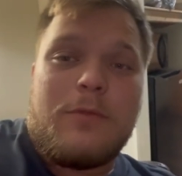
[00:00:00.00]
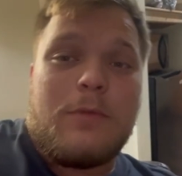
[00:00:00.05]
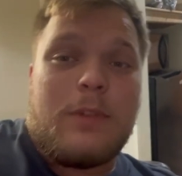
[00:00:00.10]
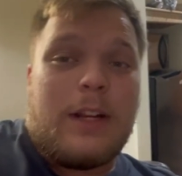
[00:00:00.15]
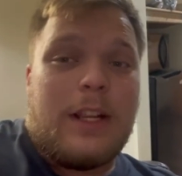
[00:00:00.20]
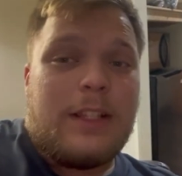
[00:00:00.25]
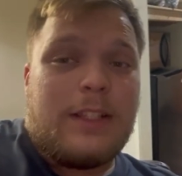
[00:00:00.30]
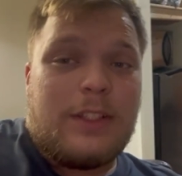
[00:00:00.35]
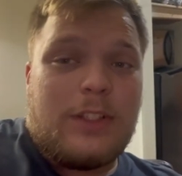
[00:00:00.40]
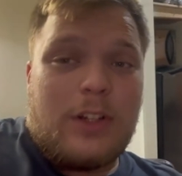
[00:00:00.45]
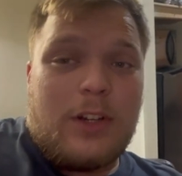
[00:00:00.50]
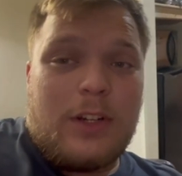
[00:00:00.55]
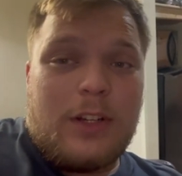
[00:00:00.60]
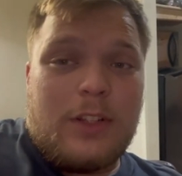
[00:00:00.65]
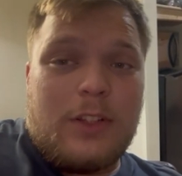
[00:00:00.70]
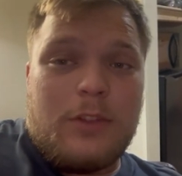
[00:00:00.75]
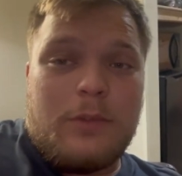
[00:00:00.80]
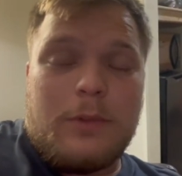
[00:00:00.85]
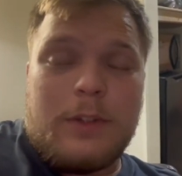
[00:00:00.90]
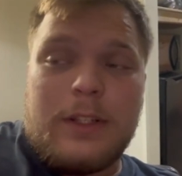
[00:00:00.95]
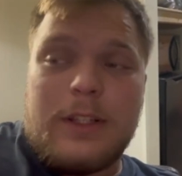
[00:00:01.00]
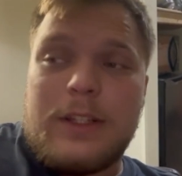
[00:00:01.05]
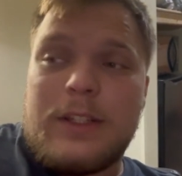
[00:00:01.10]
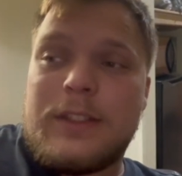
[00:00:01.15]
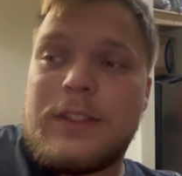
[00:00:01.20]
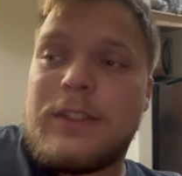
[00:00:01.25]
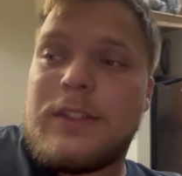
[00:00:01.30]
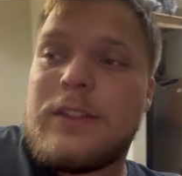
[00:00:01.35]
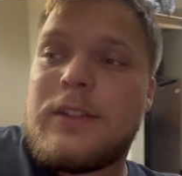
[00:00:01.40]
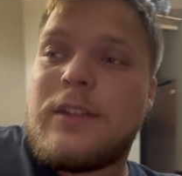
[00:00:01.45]
When I started doing
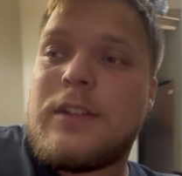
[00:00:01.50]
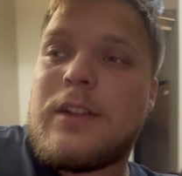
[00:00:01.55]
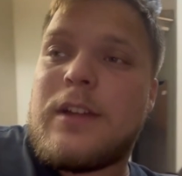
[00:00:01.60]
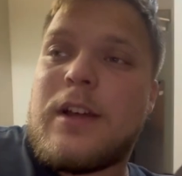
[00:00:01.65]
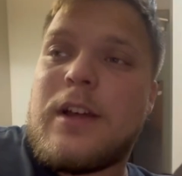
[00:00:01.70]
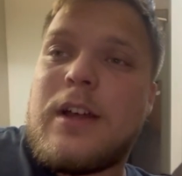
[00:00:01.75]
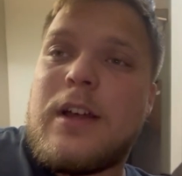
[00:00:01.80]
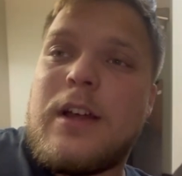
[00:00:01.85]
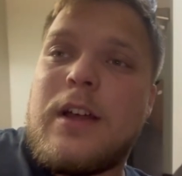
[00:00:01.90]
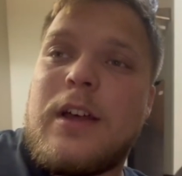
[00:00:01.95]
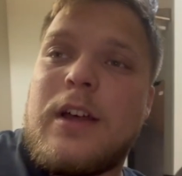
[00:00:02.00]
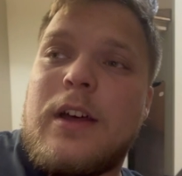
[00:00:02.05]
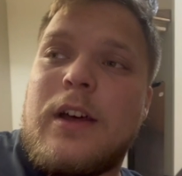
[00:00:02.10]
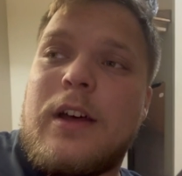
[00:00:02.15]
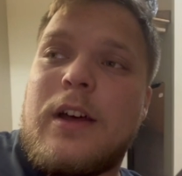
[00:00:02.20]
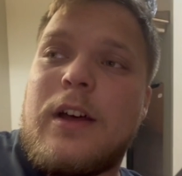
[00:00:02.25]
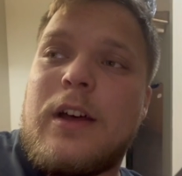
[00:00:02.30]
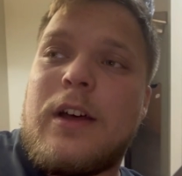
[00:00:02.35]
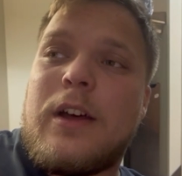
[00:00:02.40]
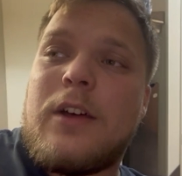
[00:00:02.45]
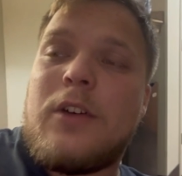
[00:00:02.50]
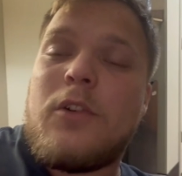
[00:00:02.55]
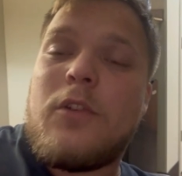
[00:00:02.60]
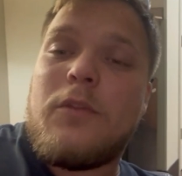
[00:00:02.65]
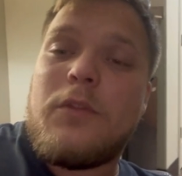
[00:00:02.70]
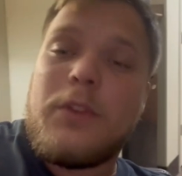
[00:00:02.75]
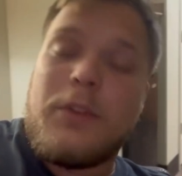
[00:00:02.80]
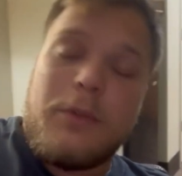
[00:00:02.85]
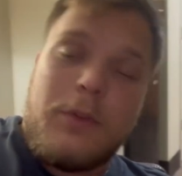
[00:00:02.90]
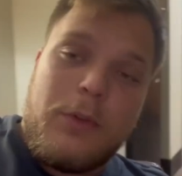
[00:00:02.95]
this
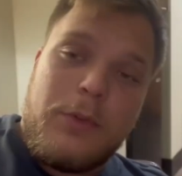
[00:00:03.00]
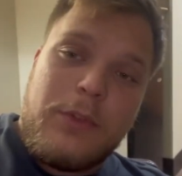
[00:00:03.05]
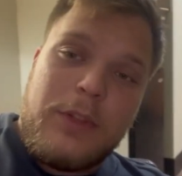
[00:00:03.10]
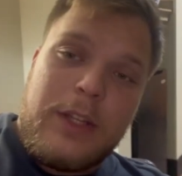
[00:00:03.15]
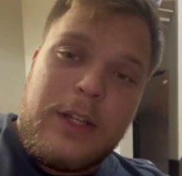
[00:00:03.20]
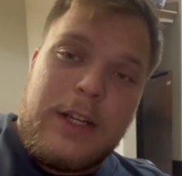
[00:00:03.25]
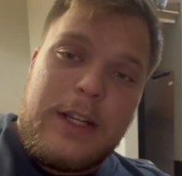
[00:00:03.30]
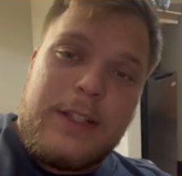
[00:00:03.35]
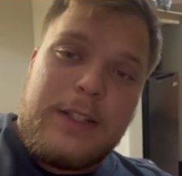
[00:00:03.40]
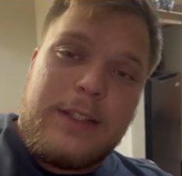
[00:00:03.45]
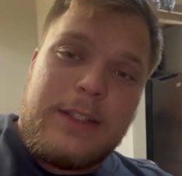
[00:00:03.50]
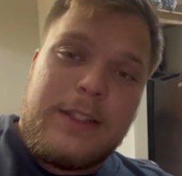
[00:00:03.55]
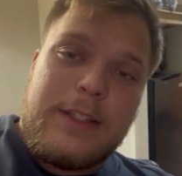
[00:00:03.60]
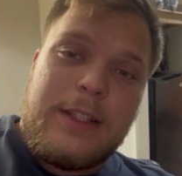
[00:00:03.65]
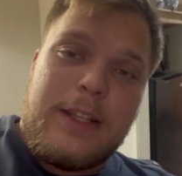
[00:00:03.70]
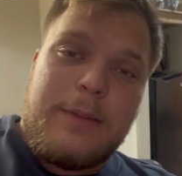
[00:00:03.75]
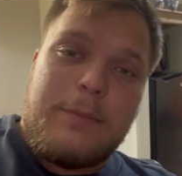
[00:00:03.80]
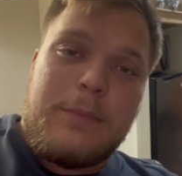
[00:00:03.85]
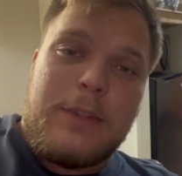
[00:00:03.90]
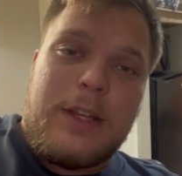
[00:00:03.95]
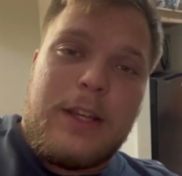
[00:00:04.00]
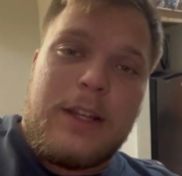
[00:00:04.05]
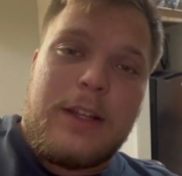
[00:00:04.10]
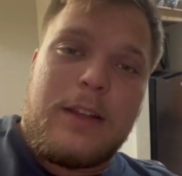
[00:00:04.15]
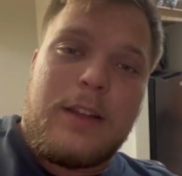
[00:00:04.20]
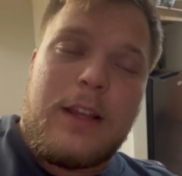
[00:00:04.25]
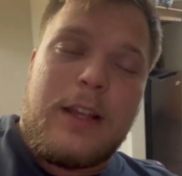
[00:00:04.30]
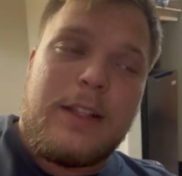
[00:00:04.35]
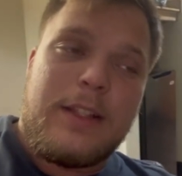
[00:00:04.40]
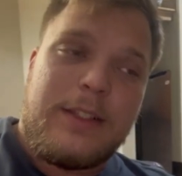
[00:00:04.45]
over the road thing, I did step
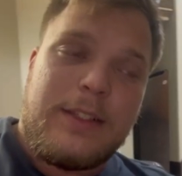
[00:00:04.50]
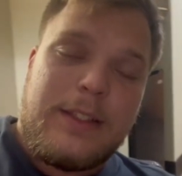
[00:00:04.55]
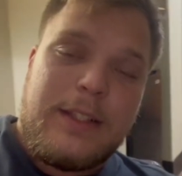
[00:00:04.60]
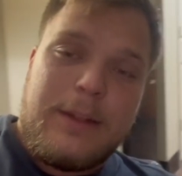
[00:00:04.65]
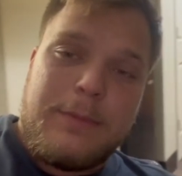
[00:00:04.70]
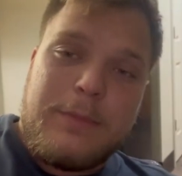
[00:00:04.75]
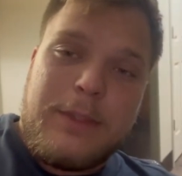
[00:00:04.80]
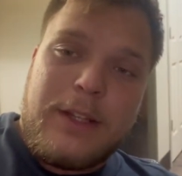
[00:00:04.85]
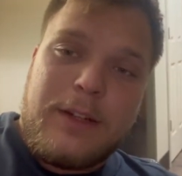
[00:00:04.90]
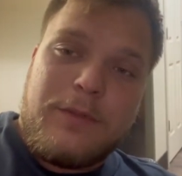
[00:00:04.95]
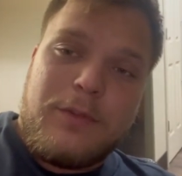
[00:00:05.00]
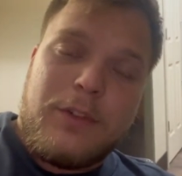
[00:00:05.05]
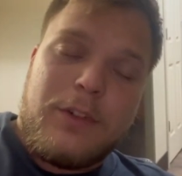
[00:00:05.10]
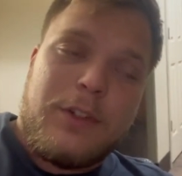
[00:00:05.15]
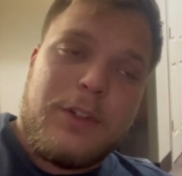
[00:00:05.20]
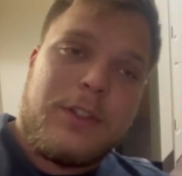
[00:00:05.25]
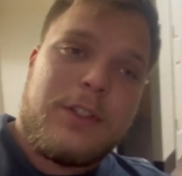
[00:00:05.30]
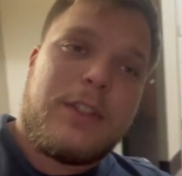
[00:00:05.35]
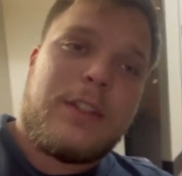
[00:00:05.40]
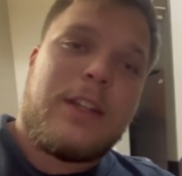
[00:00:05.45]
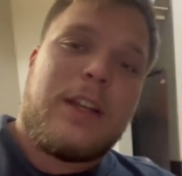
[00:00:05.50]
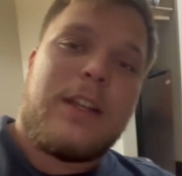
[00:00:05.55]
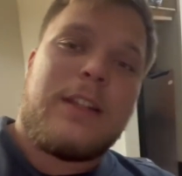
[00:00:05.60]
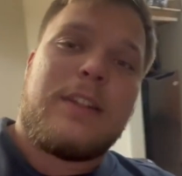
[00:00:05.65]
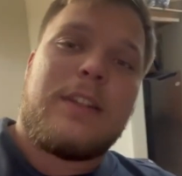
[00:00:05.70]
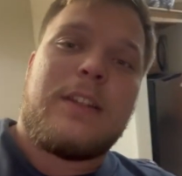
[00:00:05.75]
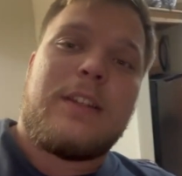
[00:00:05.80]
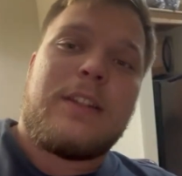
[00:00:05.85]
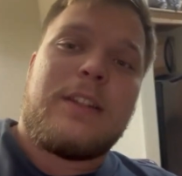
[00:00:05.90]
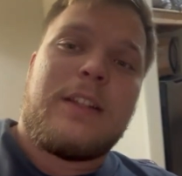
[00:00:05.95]
deck. I did step deck first. I
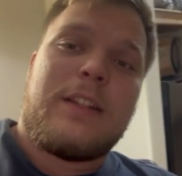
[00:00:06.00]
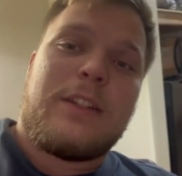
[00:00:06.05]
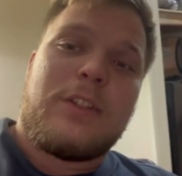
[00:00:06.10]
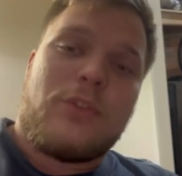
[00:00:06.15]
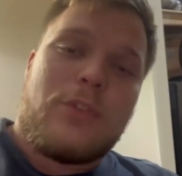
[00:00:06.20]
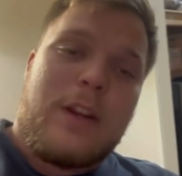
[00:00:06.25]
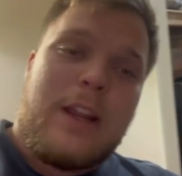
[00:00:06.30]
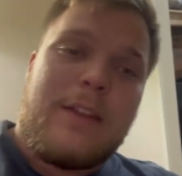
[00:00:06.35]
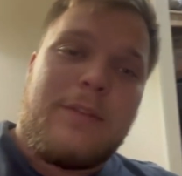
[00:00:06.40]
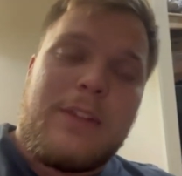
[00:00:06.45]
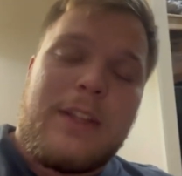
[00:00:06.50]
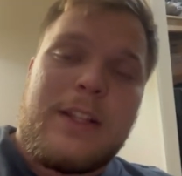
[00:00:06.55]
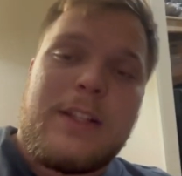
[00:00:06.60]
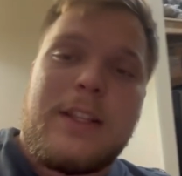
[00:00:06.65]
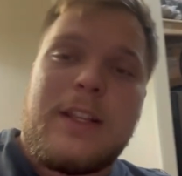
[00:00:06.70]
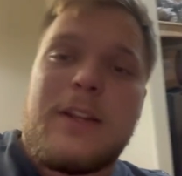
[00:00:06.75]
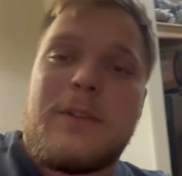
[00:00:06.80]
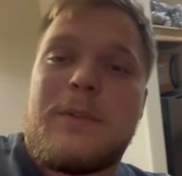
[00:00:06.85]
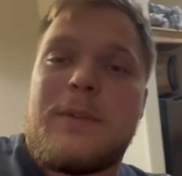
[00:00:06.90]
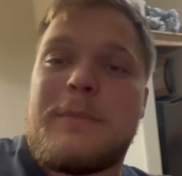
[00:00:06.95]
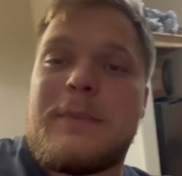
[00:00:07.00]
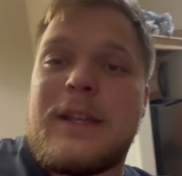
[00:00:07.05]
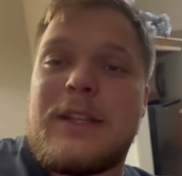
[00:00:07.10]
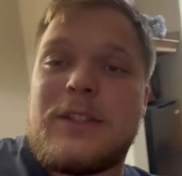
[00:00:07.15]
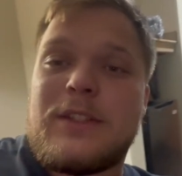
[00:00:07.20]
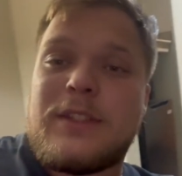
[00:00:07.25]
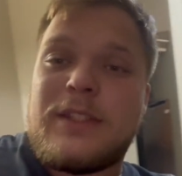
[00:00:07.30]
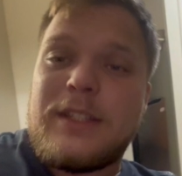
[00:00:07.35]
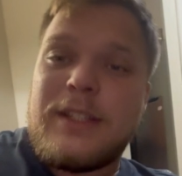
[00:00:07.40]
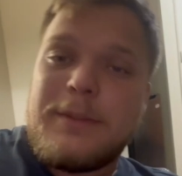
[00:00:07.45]
did then drive in, then I went back
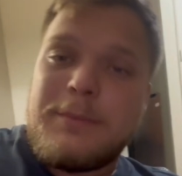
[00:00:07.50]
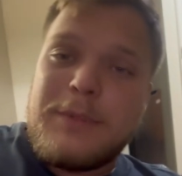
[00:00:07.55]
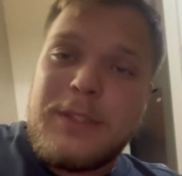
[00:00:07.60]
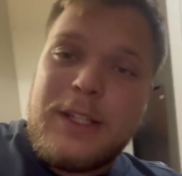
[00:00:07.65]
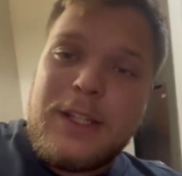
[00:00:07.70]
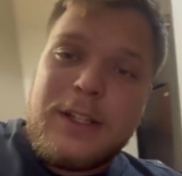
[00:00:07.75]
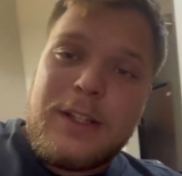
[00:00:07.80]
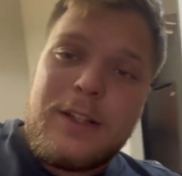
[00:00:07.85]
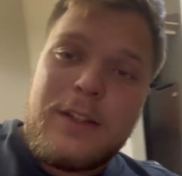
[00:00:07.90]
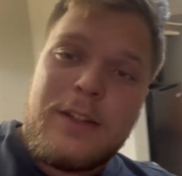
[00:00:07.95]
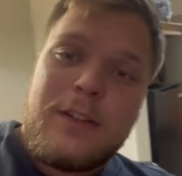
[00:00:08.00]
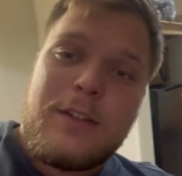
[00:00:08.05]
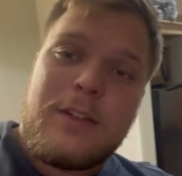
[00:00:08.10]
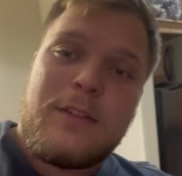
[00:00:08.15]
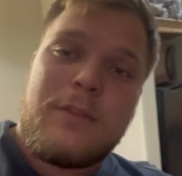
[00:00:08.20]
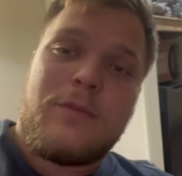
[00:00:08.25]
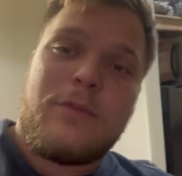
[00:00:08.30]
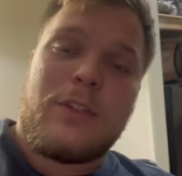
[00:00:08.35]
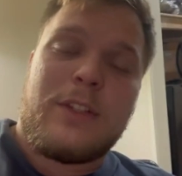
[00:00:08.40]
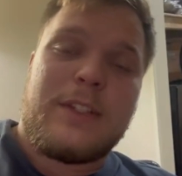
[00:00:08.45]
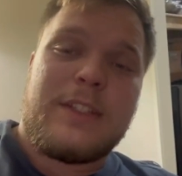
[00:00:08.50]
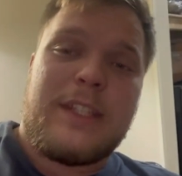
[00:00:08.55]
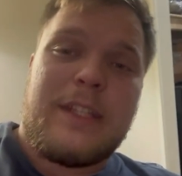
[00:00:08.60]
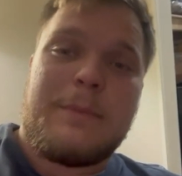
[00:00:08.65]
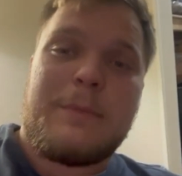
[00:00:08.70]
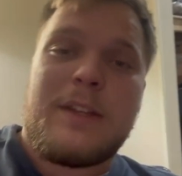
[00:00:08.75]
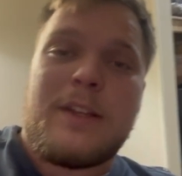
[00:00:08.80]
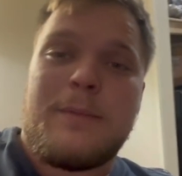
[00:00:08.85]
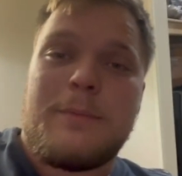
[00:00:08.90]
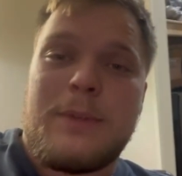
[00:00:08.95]
to step deck for the
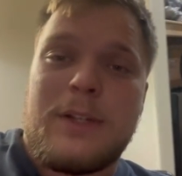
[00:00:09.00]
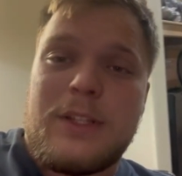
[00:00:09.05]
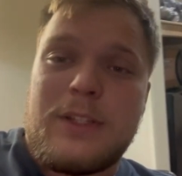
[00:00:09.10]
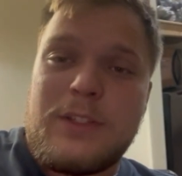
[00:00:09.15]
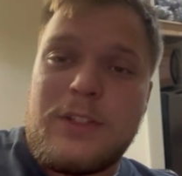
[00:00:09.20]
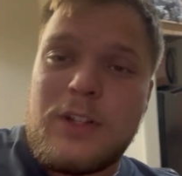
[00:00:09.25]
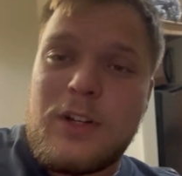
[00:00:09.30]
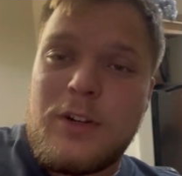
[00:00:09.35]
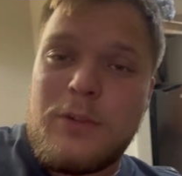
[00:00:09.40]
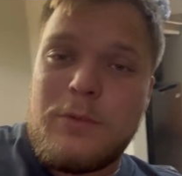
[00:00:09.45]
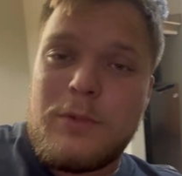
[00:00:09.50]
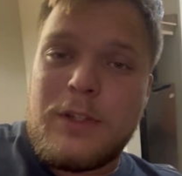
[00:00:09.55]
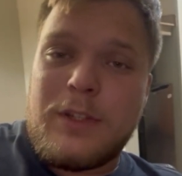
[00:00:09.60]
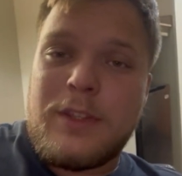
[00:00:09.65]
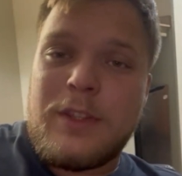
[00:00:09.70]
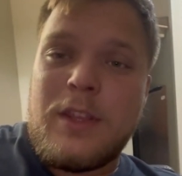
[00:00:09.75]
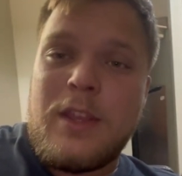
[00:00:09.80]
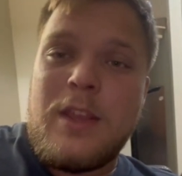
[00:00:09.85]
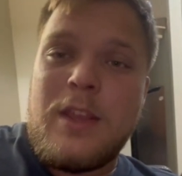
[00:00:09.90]
same company I started with,